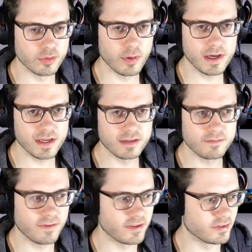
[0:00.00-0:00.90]
away
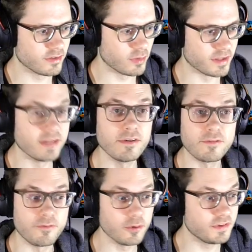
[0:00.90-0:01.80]
and find another one. Level
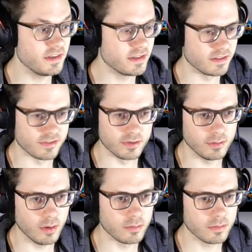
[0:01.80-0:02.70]
40 is
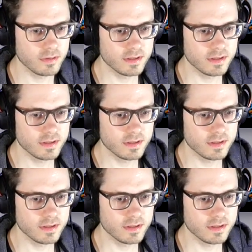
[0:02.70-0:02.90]
though. Wow.